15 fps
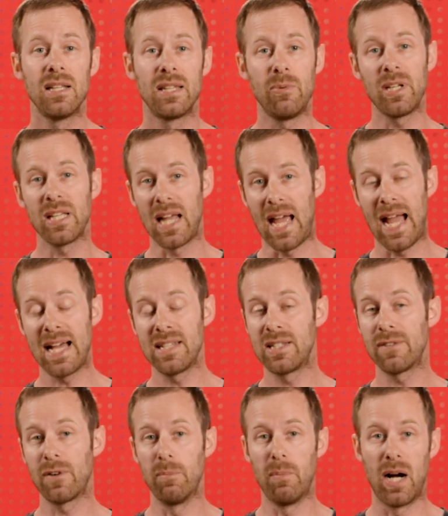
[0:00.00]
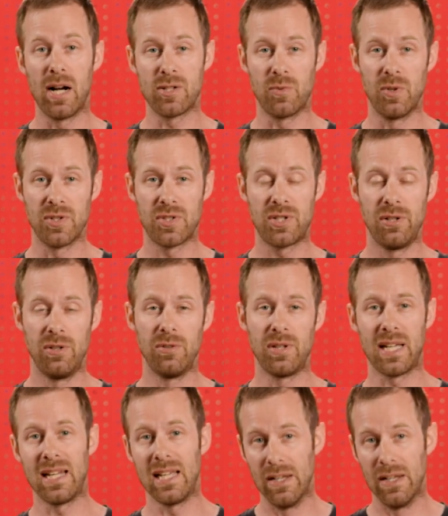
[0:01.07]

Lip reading: that we can add different modules to get